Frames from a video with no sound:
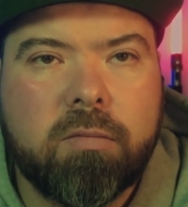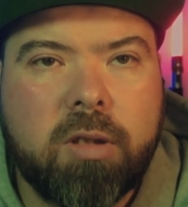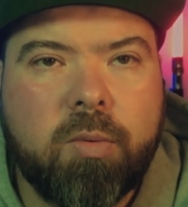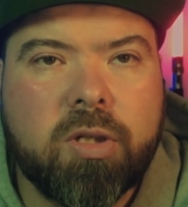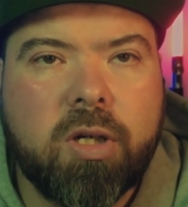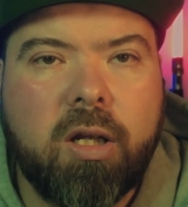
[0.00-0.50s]

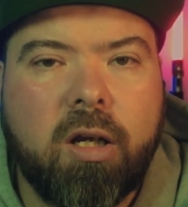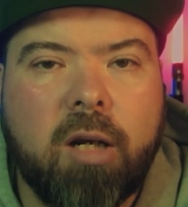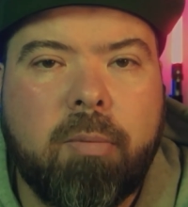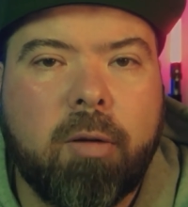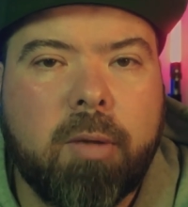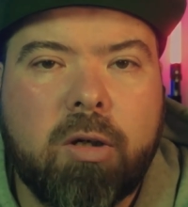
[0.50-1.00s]
It was early on,
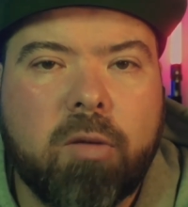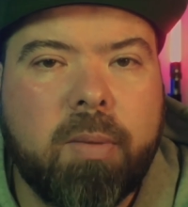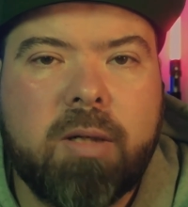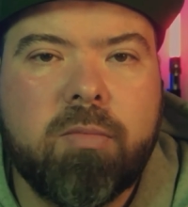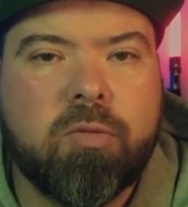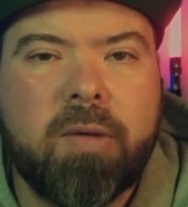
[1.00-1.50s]
it probably could have
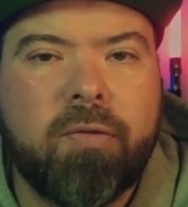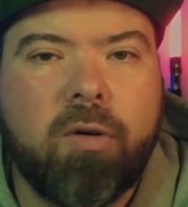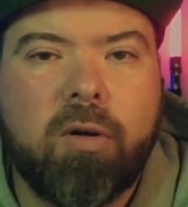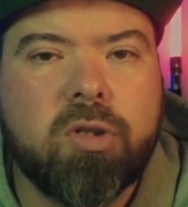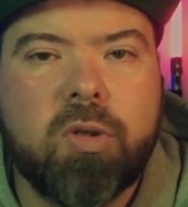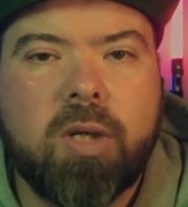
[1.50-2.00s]
been
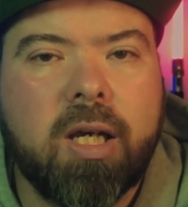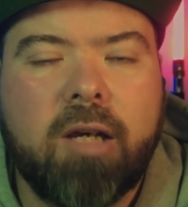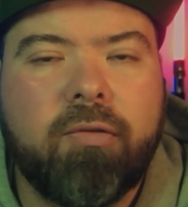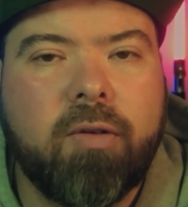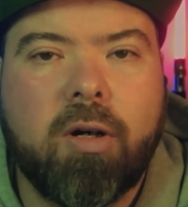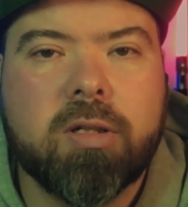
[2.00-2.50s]
before
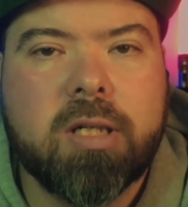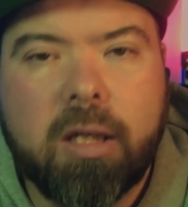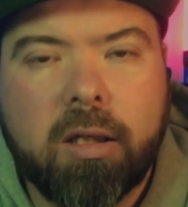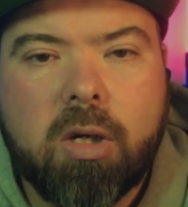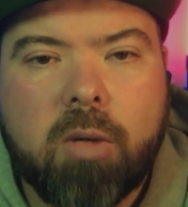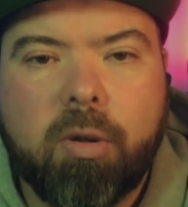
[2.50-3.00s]

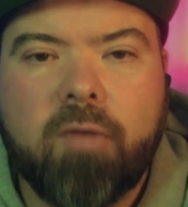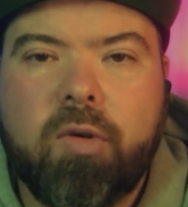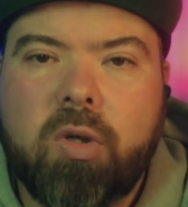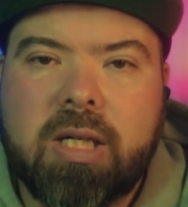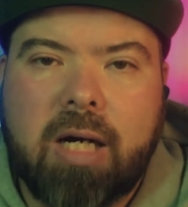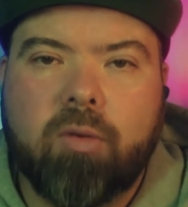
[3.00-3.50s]
2K14. But if
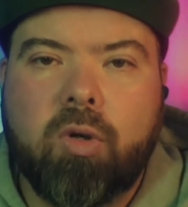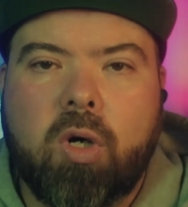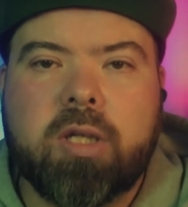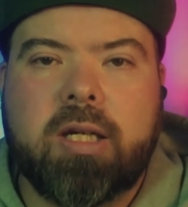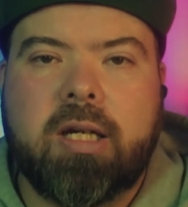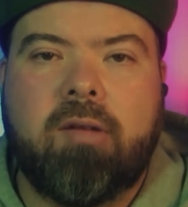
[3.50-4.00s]
you
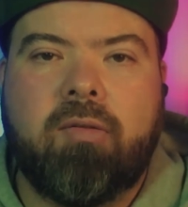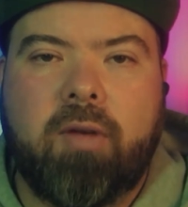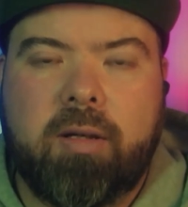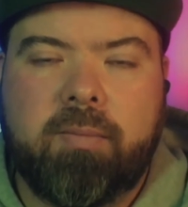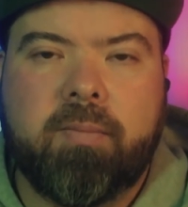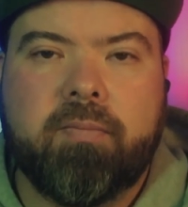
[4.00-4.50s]
downloaded
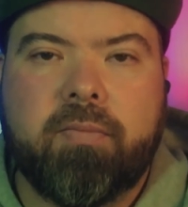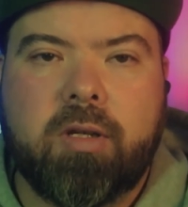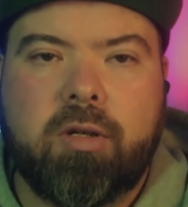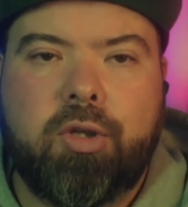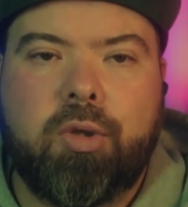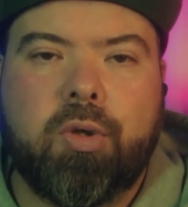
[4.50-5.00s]
anything,
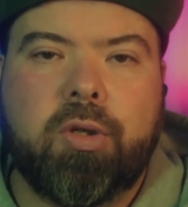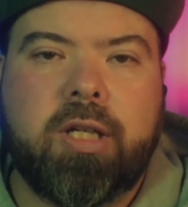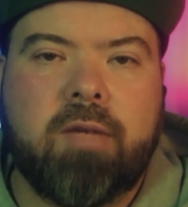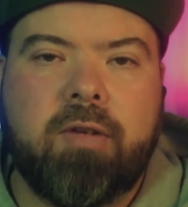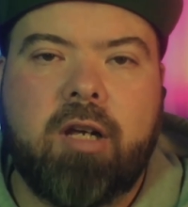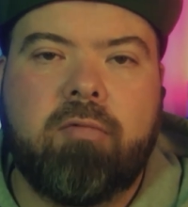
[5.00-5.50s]
you could
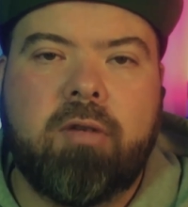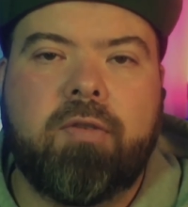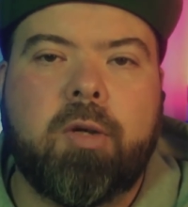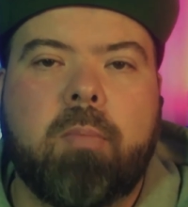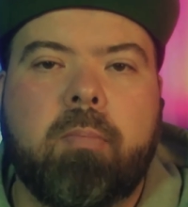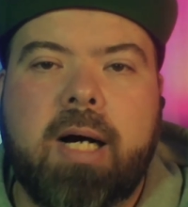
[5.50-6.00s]
give it a
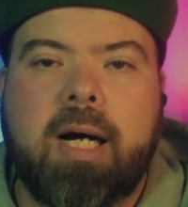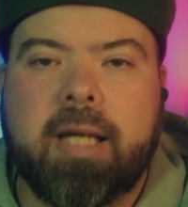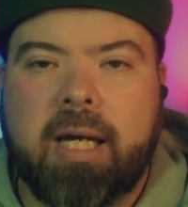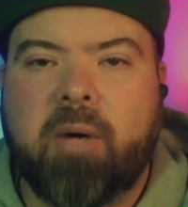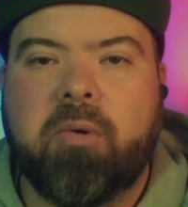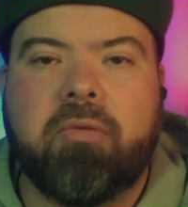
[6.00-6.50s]
review and
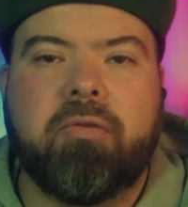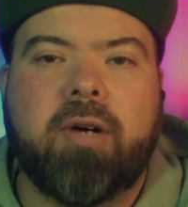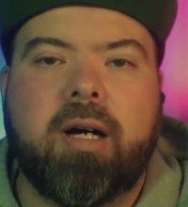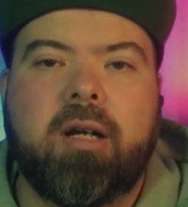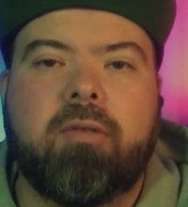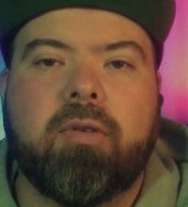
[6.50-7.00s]
mark it out of
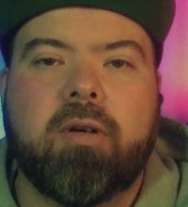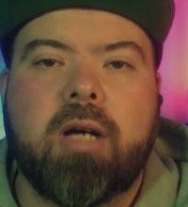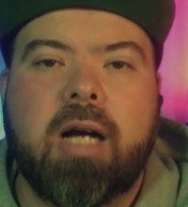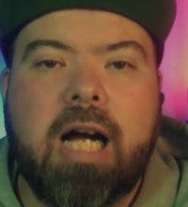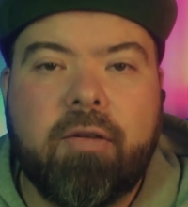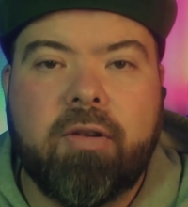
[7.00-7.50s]
5.
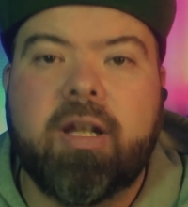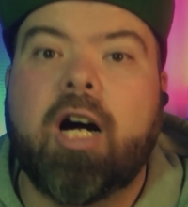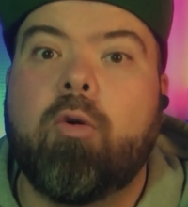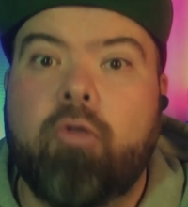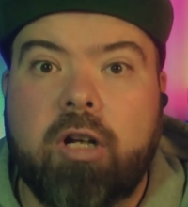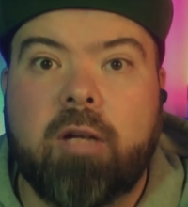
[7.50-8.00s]
I think
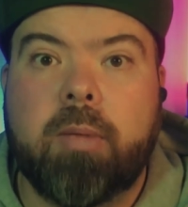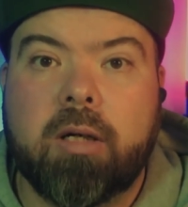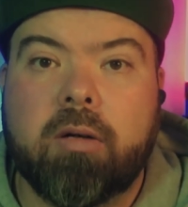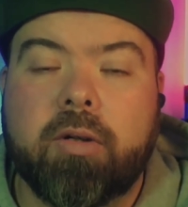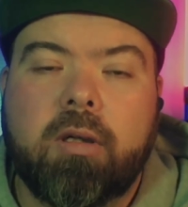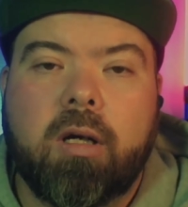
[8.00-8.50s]
that will really be
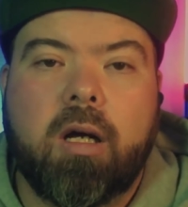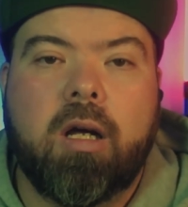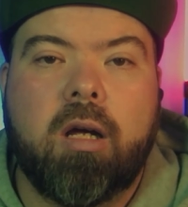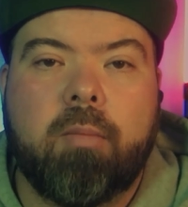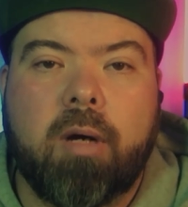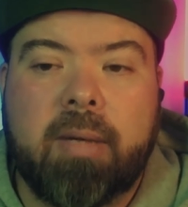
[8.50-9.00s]
good.
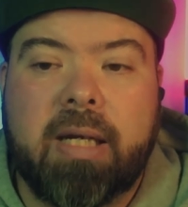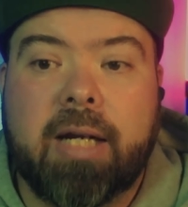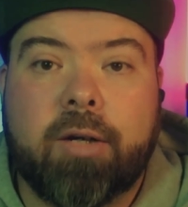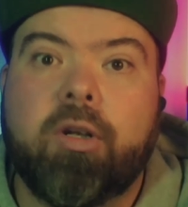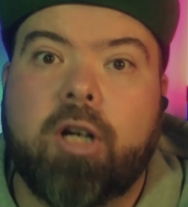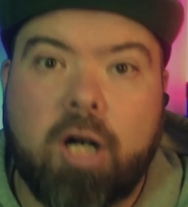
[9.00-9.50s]
I mean, I
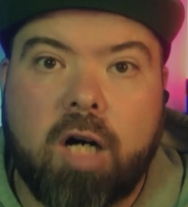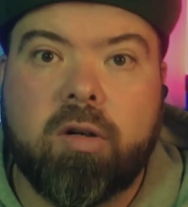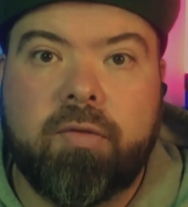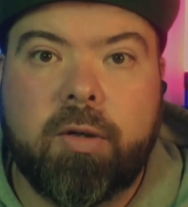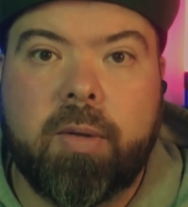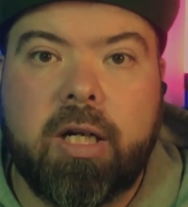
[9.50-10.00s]
do the core
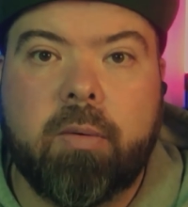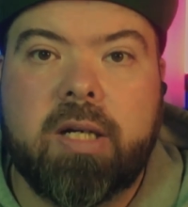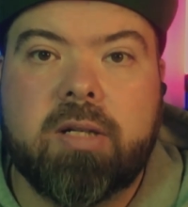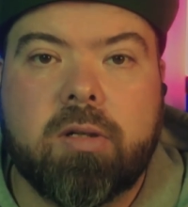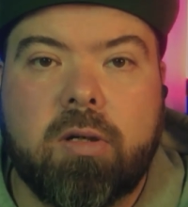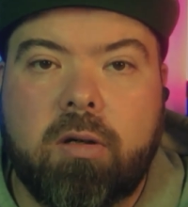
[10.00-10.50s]
review
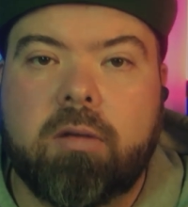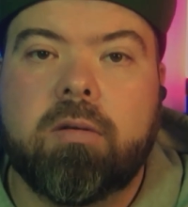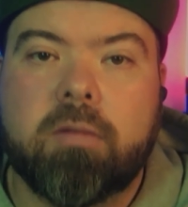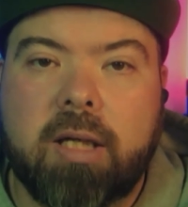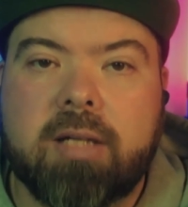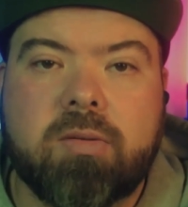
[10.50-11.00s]
anyway, so
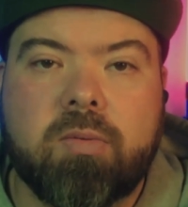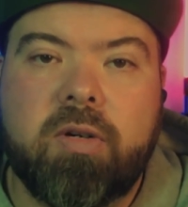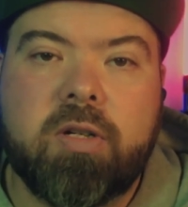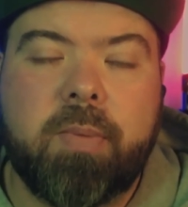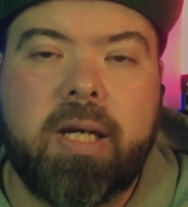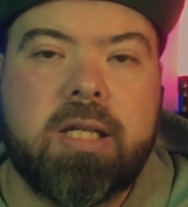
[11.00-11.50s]
that's where
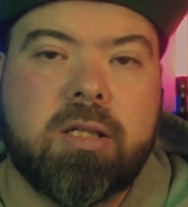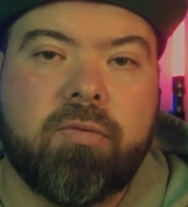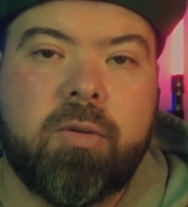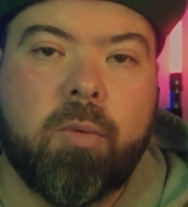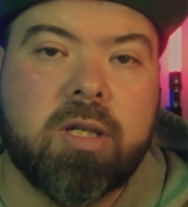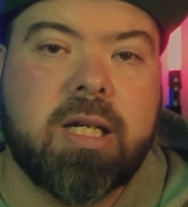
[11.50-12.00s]
it's based
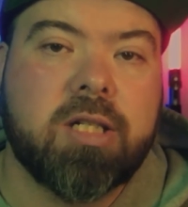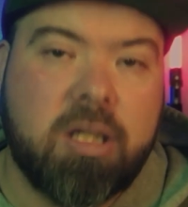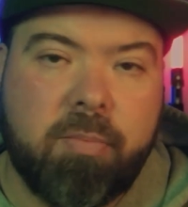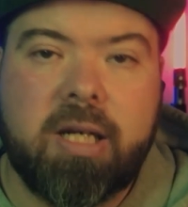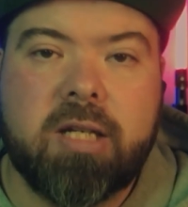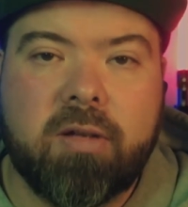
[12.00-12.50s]
off. It was
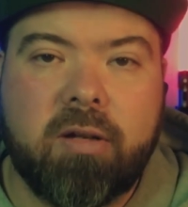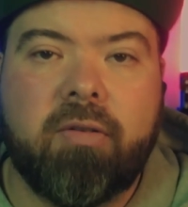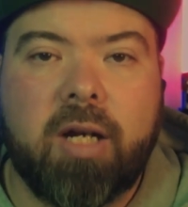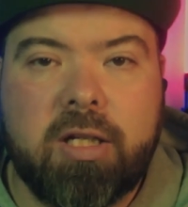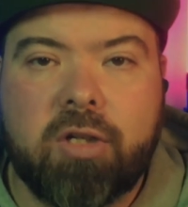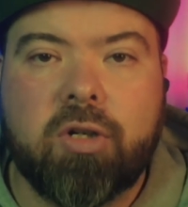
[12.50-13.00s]
actually based on, in
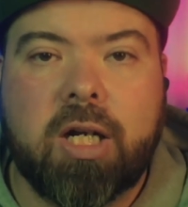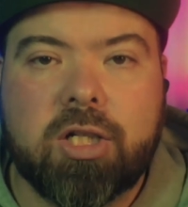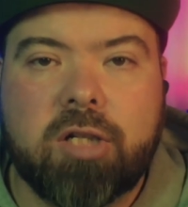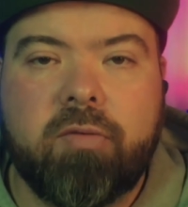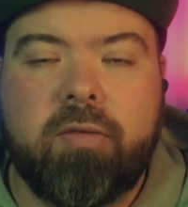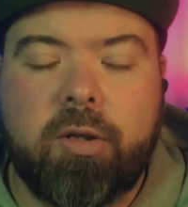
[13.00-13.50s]
fact, you could
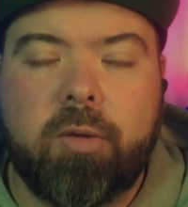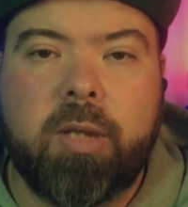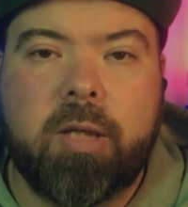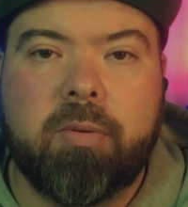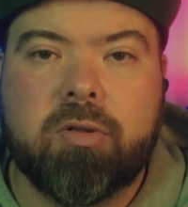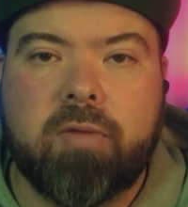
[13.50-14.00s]
actually review
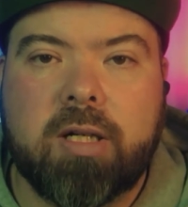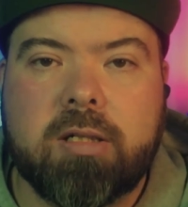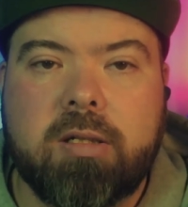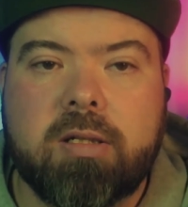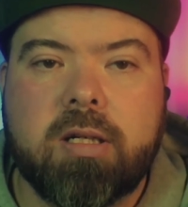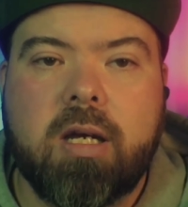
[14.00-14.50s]
people's wrestlers.